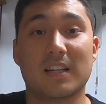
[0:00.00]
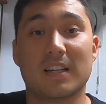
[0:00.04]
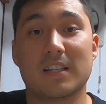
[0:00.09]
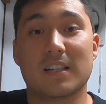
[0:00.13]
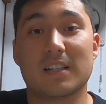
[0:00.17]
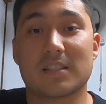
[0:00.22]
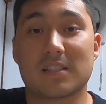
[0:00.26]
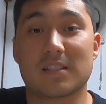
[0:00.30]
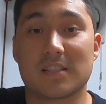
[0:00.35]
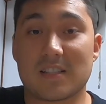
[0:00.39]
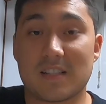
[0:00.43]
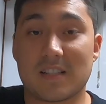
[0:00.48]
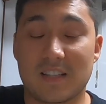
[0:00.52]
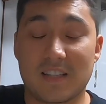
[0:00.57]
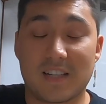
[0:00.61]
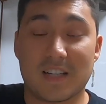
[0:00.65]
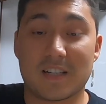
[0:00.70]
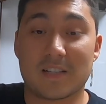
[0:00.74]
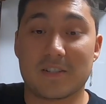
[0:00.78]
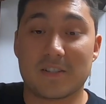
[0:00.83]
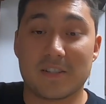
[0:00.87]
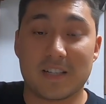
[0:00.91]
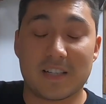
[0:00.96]
It's just a lot
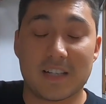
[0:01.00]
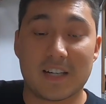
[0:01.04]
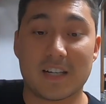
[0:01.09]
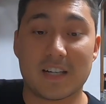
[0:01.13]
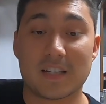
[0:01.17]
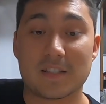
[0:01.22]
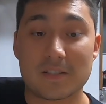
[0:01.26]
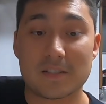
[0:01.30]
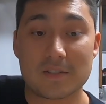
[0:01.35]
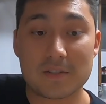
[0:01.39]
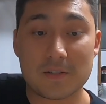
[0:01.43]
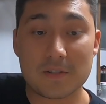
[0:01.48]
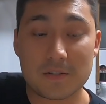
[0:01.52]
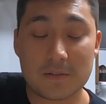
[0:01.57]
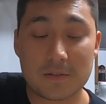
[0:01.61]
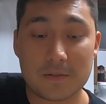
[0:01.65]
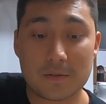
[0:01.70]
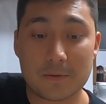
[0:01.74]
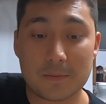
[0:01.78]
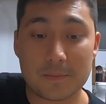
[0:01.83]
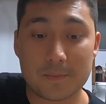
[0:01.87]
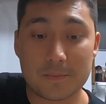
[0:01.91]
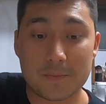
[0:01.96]
going on.
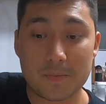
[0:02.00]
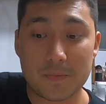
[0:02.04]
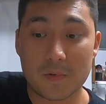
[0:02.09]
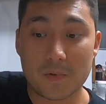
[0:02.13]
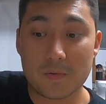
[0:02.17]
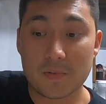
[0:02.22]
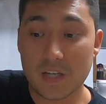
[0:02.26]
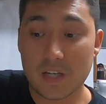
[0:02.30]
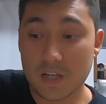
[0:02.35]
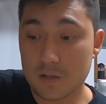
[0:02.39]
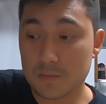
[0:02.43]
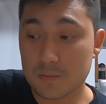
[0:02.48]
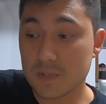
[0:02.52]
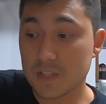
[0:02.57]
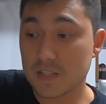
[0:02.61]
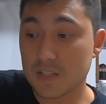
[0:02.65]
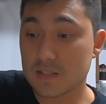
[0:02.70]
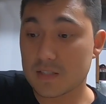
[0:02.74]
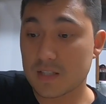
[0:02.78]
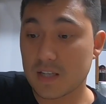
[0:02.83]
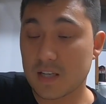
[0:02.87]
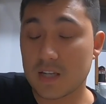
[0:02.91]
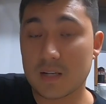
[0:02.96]
So, with that all being
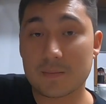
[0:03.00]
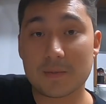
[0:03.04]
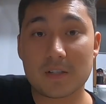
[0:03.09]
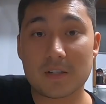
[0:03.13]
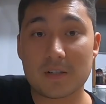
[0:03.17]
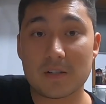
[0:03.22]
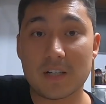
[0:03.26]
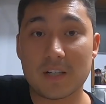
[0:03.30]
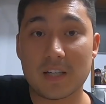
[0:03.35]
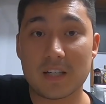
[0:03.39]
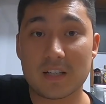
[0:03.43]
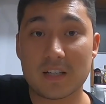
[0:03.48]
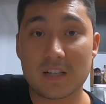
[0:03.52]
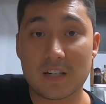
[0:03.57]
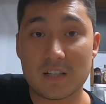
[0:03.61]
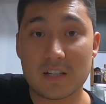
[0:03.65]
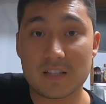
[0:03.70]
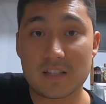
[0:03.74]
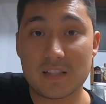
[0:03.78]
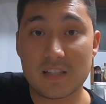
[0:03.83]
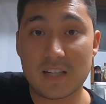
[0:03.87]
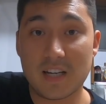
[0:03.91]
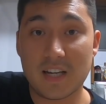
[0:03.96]
said, I'm going to go ahead and call
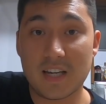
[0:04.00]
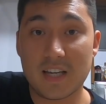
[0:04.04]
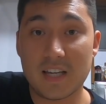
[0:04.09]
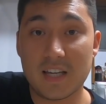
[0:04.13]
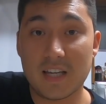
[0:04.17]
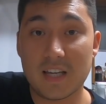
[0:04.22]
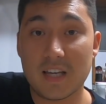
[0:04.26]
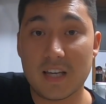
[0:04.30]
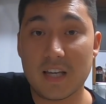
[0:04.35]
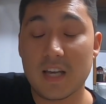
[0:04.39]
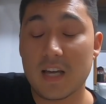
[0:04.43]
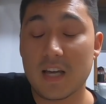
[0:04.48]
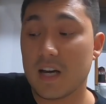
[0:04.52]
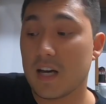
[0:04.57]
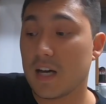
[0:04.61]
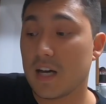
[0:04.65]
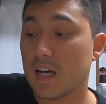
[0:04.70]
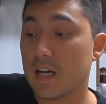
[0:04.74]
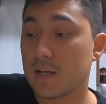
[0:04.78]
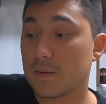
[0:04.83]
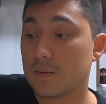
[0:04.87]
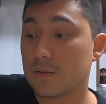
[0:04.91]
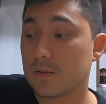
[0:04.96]
it a night.
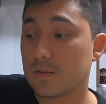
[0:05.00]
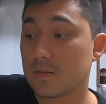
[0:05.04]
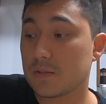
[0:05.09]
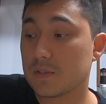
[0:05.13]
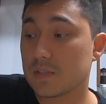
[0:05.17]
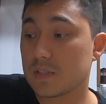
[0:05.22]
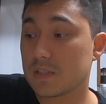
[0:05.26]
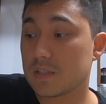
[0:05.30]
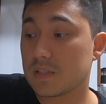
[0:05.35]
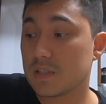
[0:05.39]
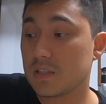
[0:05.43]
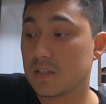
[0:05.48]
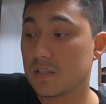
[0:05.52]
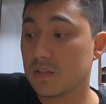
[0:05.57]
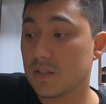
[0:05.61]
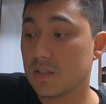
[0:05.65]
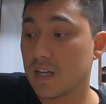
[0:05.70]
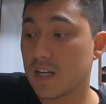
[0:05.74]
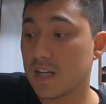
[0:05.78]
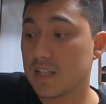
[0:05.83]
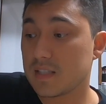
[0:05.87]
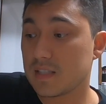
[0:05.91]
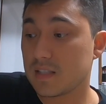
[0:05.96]
I will see you
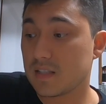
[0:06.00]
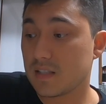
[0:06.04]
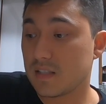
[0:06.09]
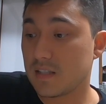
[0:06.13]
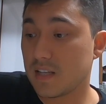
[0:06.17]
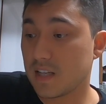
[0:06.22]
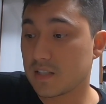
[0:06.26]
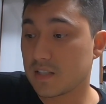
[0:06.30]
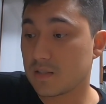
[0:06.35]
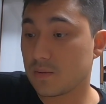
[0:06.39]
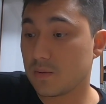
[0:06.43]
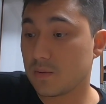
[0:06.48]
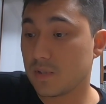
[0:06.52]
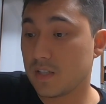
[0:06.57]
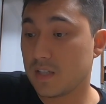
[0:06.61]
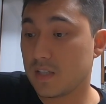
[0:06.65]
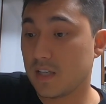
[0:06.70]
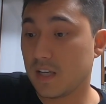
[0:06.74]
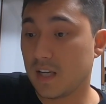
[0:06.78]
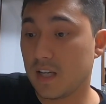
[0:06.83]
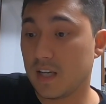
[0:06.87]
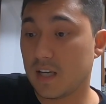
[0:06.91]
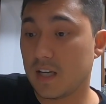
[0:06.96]
guys in the next one,
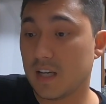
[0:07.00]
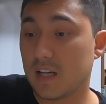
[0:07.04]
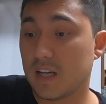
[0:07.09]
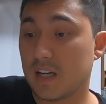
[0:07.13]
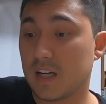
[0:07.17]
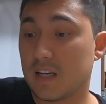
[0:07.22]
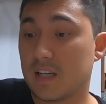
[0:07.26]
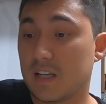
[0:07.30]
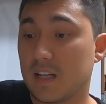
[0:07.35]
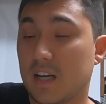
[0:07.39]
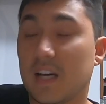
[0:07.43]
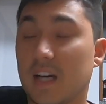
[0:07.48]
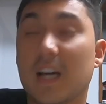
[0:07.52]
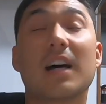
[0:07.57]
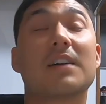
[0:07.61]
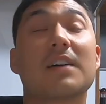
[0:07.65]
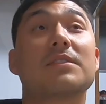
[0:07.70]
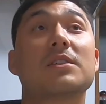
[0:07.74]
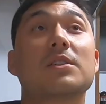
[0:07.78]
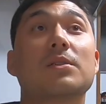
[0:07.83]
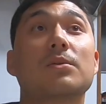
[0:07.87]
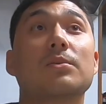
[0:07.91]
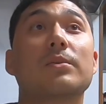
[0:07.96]
and I
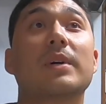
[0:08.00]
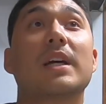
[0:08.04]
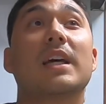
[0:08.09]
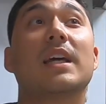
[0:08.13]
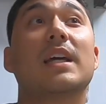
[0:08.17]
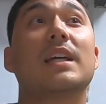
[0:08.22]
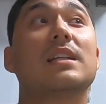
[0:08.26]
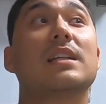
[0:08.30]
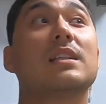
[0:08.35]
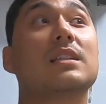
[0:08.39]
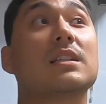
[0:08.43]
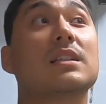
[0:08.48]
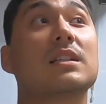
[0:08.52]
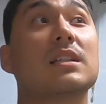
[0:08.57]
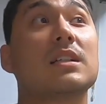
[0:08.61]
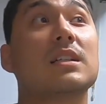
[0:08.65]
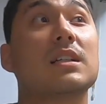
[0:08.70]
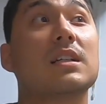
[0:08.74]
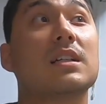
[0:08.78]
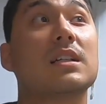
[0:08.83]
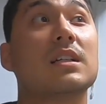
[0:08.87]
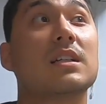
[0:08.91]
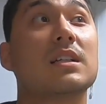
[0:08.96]
have to wait
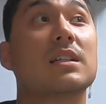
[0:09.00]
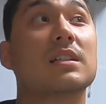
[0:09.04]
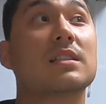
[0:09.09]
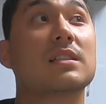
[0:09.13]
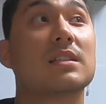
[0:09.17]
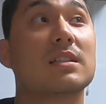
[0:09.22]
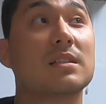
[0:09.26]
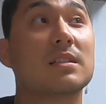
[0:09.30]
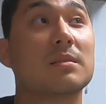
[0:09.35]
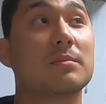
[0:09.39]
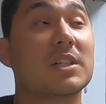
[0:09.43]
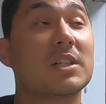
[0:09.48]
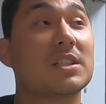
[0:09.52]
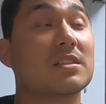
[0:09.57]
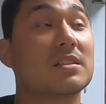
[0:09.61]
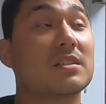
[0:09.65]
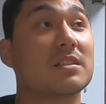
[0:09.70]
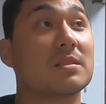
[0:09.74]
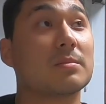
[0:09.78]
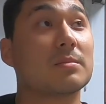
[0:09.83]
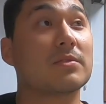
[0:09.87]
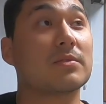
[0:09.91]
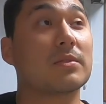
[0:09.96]
because I didn't mention
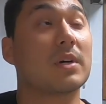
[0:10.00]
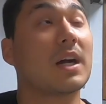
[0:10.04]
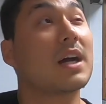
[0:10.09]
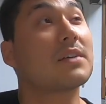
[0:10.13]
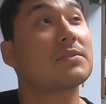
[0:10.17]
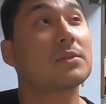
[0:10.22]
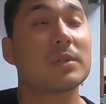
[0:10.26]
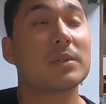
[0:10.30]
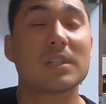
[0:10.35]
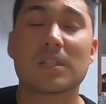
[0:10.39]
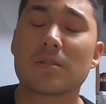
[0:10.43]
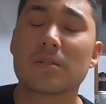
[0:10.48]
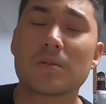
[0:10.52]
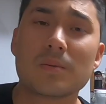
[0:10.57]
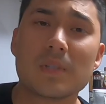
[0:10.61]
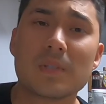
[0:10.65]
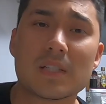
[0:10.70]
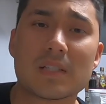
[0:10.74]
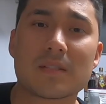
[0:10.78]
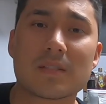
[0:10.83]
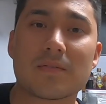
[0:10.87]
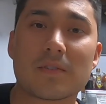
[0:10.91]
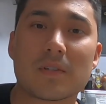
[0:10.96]
this before. I have to wait two
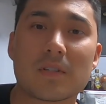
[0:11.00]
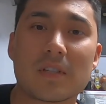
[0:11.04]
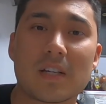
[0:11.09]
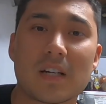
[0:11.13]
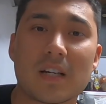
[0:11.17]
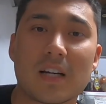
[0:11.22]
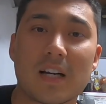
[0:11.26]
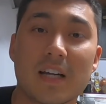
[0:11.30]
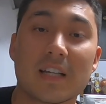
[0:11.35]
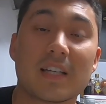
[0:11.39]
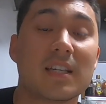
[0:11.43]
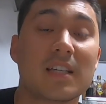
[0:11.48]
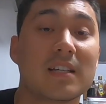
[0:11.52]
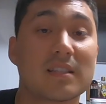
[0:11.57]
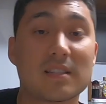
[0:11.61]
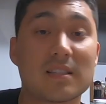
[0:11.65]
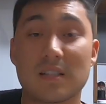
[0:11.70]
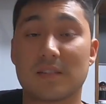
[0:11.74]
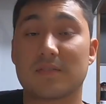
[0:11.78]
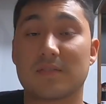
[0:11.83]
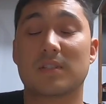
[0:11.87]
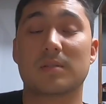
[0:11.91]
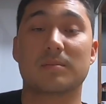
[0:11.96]
weeks for the IKEA
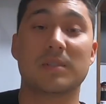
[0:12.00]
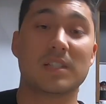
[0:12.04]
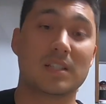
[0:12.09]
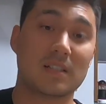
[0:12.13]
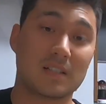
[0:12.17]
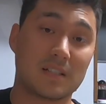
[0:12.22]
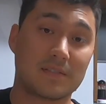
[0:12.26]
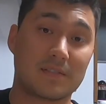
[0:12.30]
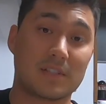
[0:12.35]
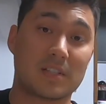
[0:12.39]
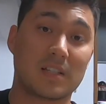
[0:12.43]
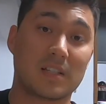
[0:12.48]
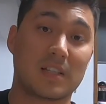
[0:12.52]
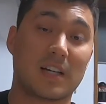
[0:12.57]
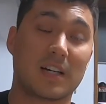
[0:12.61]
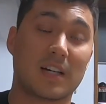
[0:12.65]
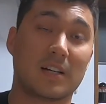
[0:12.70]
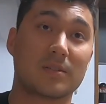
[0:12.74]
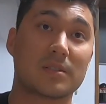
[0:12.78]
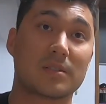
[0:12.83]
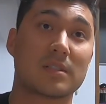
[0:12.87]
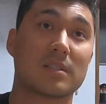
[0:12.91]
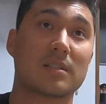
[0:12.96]
stuff to be delivered to the
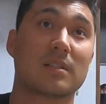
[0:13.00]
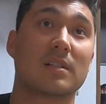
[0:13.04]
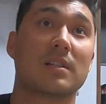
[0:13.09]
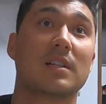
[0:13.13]
house.